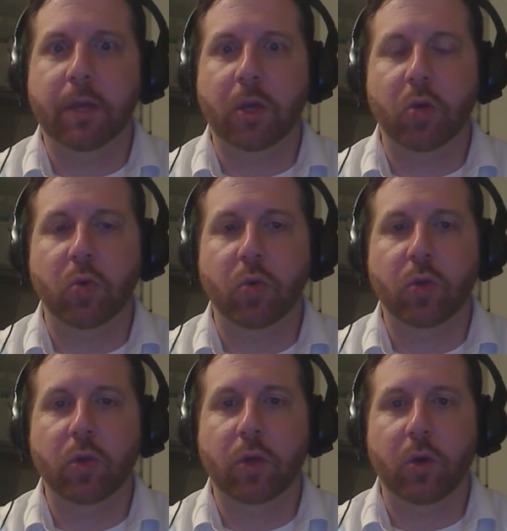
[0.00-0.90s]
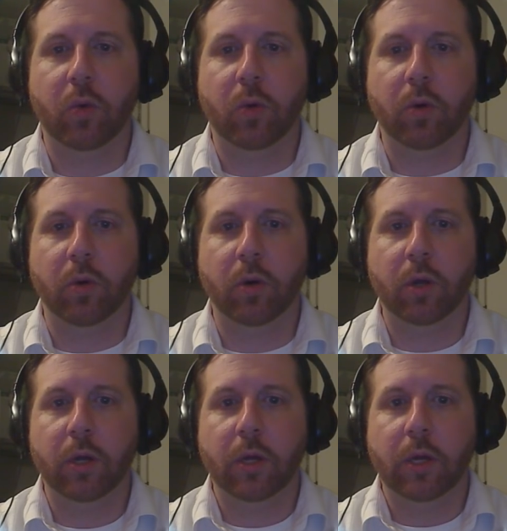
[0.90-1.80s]
use your
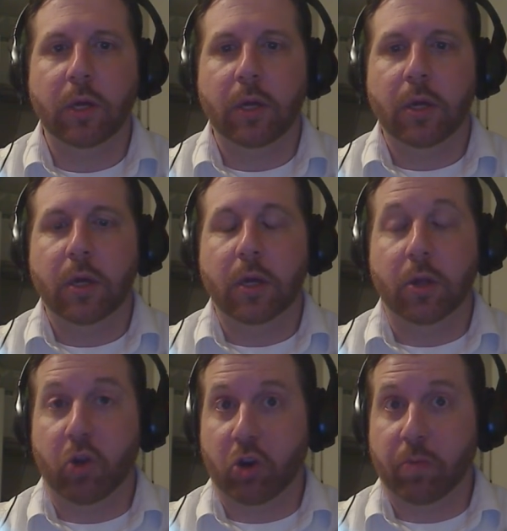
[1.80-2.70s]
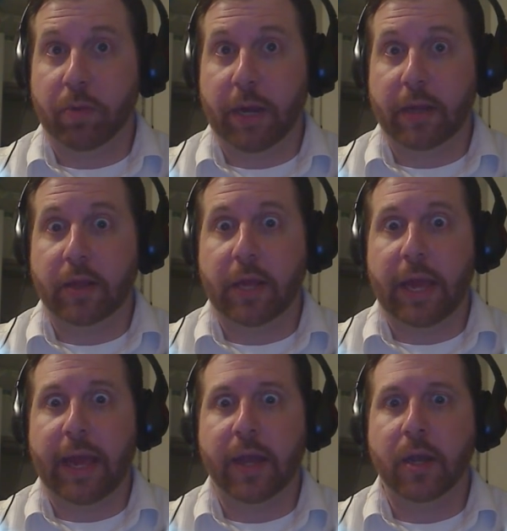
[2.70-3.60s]
construction plans at the
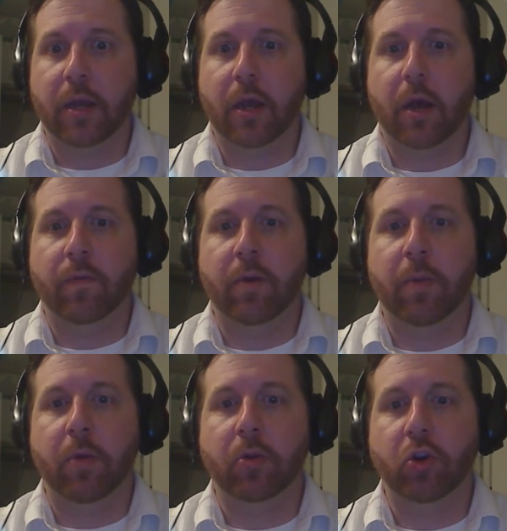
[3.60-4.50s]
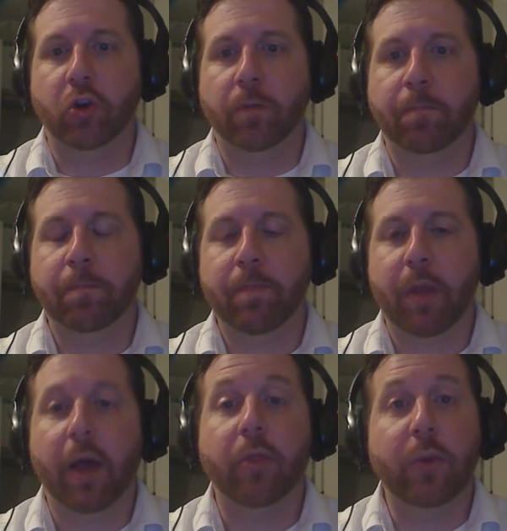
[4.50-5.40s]
end of the opponent's turn.
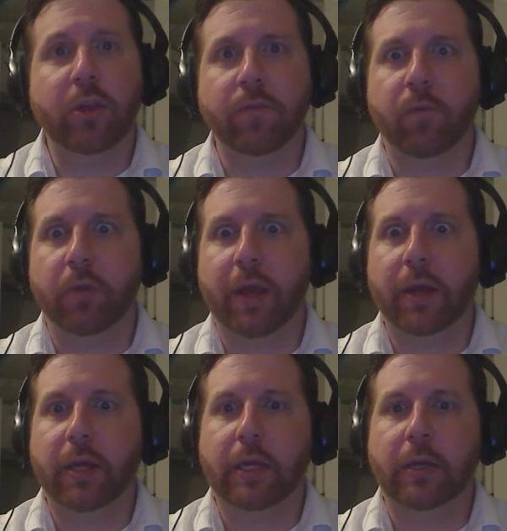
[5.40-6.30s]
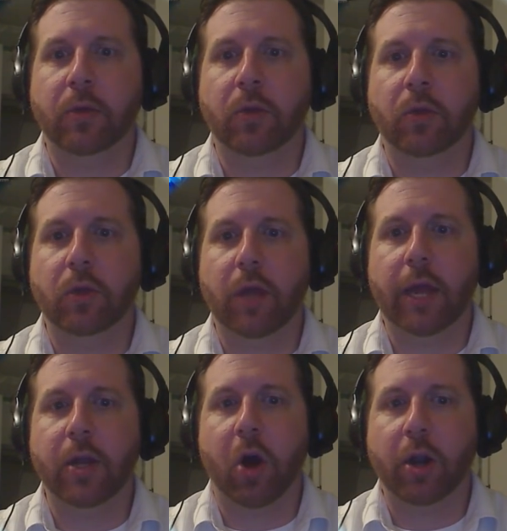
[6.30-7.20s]
The reason for that is
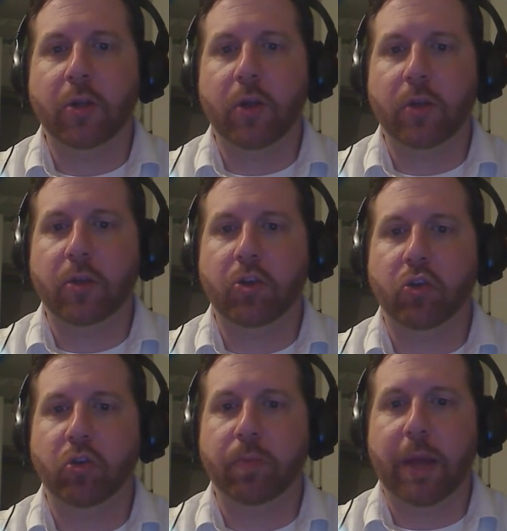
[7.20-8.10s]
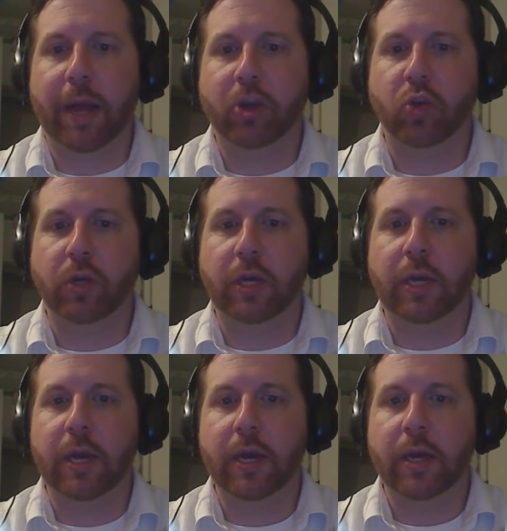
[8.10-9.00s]
a non-exhausted troop
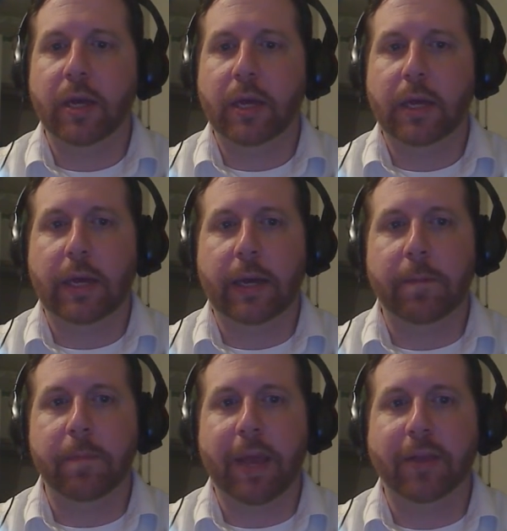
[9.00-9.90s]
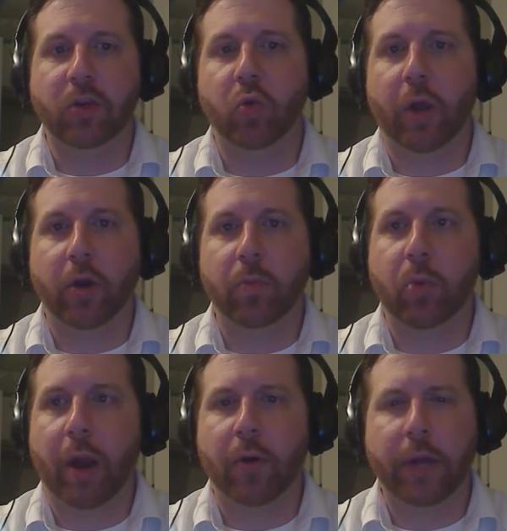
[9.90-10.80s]
actually has a greater
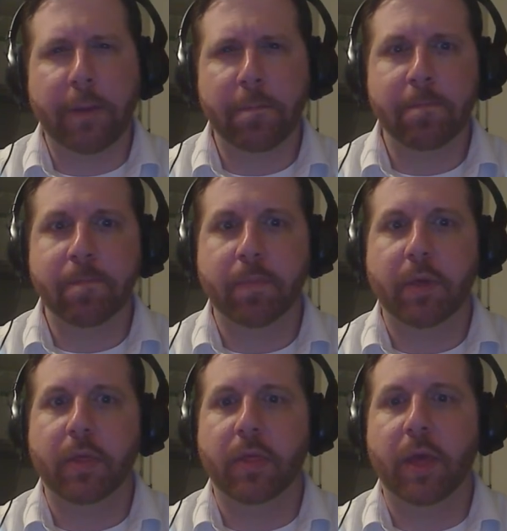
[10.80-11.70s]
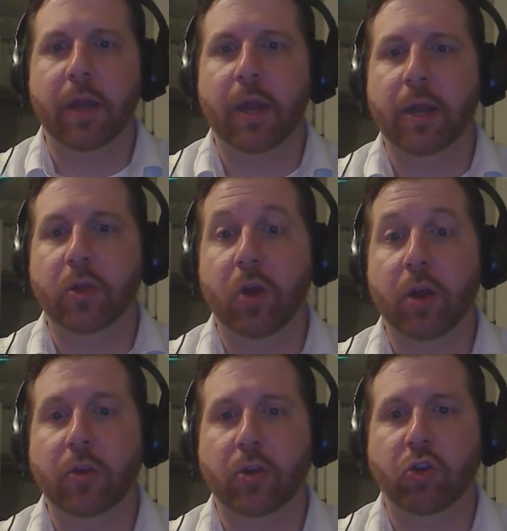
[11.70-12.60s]
priority than an
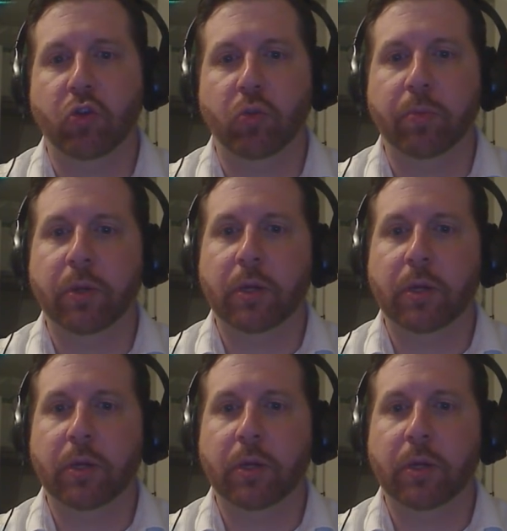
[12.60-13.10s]
exhausted troop.